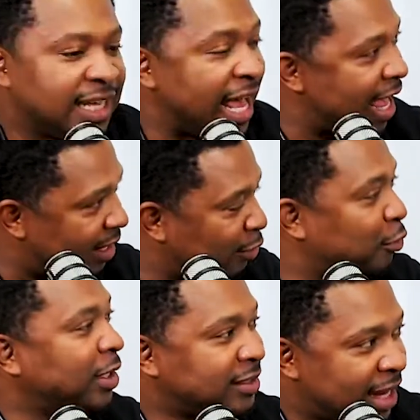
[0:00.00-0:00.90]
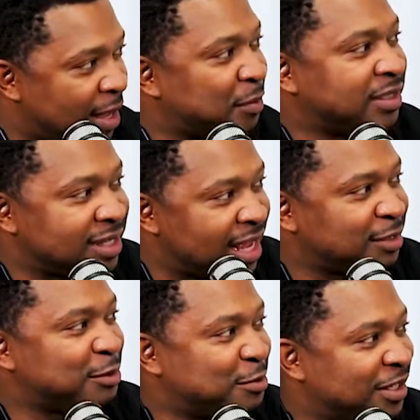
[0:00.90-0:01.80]
I had a great time these
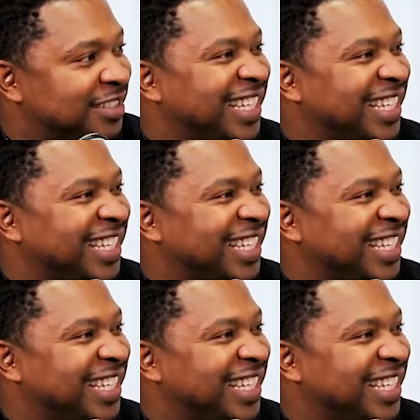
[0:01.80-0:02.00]
last 2 weeks.